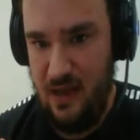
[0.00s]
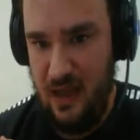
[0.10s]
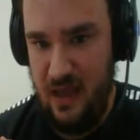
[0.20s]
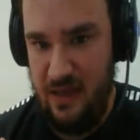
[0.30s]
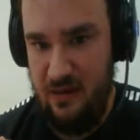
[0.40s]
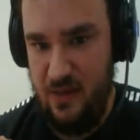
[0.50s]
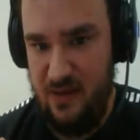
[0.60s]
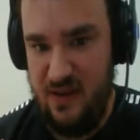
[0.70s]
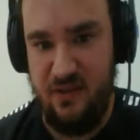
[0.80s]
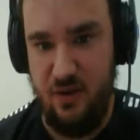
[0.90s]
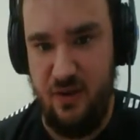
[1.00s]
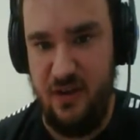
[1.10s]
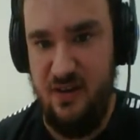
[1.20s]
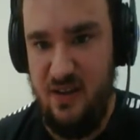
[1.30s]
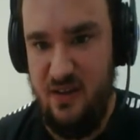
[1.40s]
And Destro
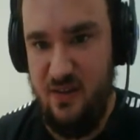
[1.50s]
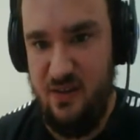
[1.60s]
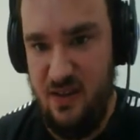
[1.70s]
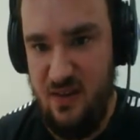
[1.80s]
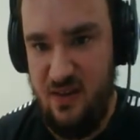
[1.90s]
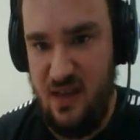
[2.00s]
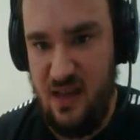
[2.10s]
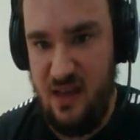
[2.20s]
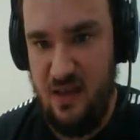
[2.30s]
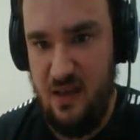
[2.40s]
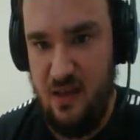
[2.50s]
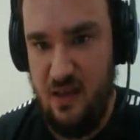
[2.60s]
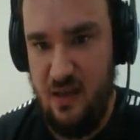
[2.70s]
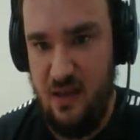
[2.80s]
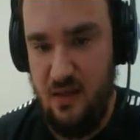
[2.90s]
continues his
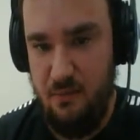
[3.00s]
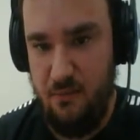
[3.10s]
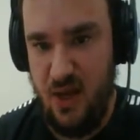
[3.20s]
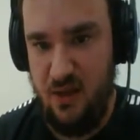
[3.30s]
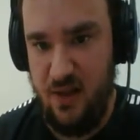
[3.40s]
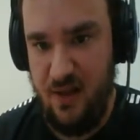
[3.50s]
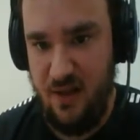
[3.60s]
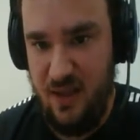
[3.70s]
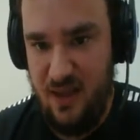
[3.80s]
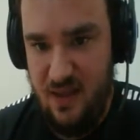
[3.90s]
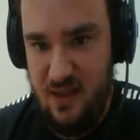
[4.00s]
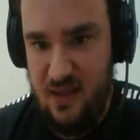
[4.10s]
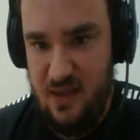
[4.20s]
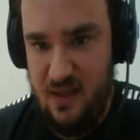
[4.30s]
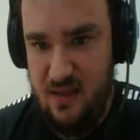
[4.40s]
monologue.
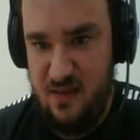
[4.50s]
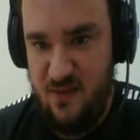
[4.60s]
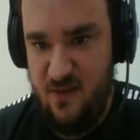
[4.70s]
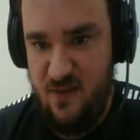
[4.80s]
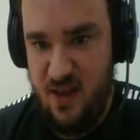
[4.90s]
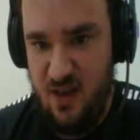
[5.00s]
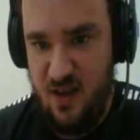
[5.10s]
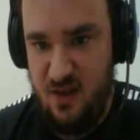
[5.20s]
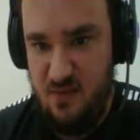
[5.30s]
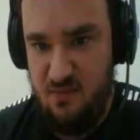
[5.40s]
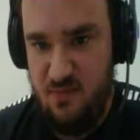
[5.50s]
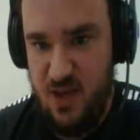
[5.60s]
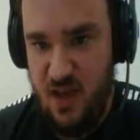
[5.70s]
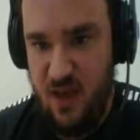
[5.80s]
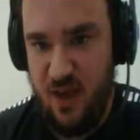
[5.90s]
Is it fear?
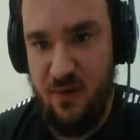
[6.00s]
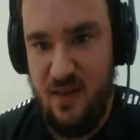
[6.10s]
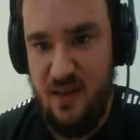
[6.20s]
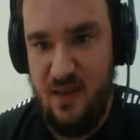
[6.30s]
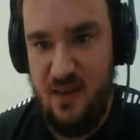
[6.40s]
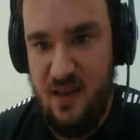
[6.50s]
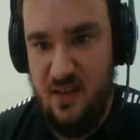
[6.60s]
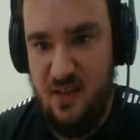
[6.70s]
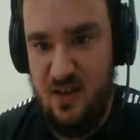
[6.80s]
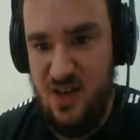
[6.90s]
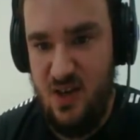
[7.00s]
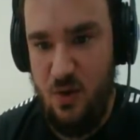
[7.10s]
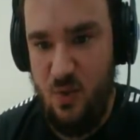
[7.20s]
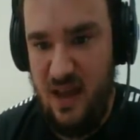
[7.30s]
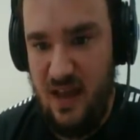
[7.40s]
No. There's
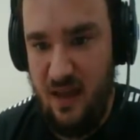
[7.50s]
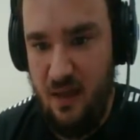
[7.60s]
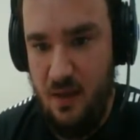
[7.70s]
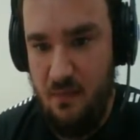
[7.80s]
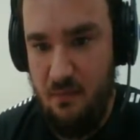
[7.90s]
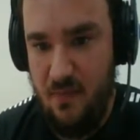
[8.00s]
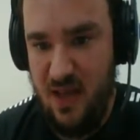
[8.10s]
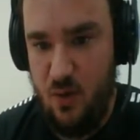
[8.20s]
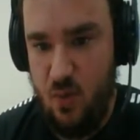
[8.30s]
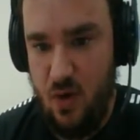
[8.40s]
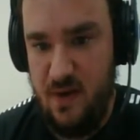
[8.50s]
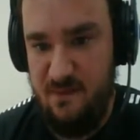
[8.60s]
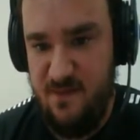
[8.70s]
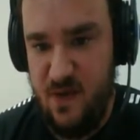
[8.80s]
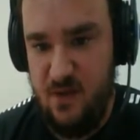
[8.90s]
no way. My quirk
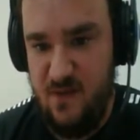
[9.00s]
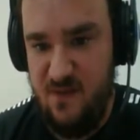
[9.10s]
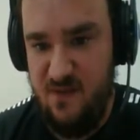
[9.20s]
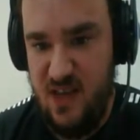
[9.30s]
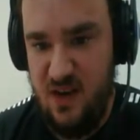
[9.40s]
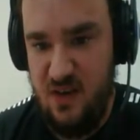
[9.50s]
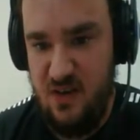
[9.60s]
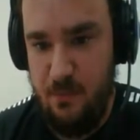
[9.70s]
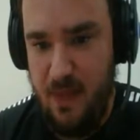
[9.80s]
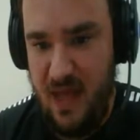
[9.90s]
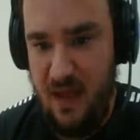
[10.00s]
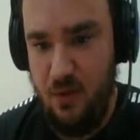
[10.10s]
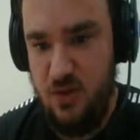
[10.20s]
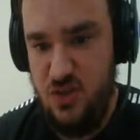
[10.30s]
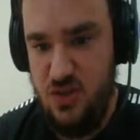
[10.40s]
converts fear into
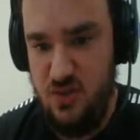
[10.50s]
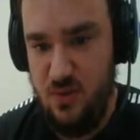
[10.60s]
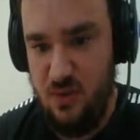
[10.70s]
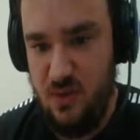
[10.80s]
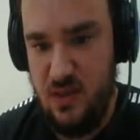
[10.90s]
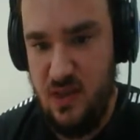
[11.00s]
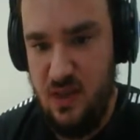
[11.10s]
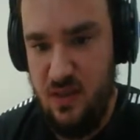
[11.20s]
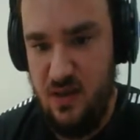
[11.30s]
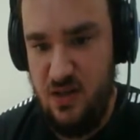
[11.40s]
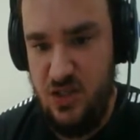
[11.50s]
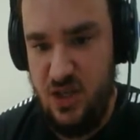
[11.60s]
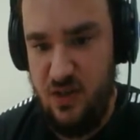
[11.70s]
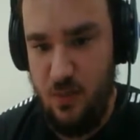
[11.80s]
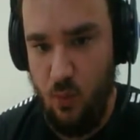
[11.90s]
power too. Then
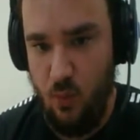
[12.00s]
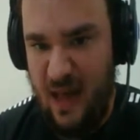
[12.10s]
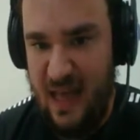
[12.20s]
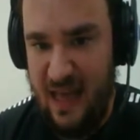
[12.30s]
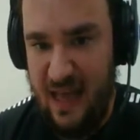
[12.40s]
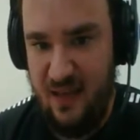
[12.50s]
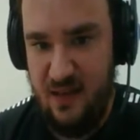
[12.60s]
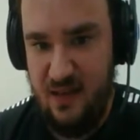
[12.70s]
just why?